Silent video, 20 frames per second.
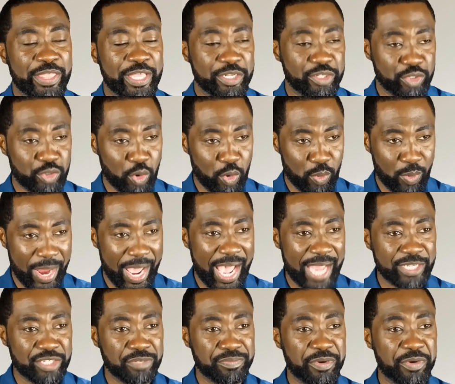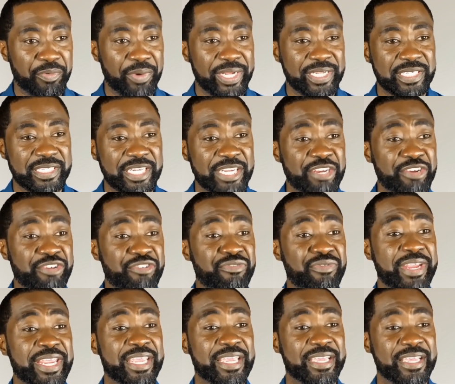the Torah to be written in
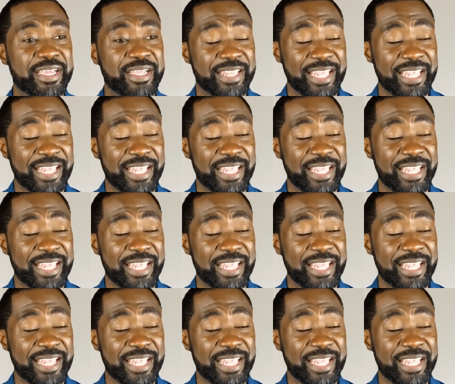Greek,